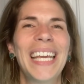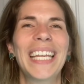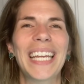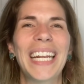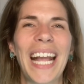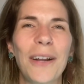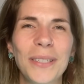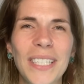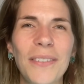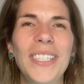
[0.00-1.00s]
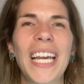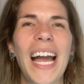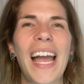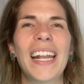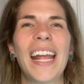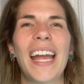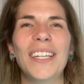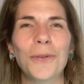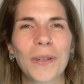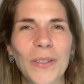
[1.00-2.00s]
getting house stuff done and
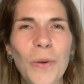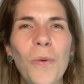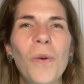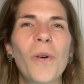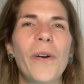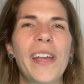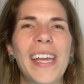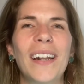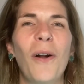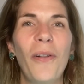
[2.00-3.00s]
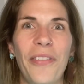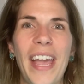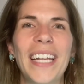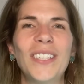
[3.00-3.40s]
doing school and all of that.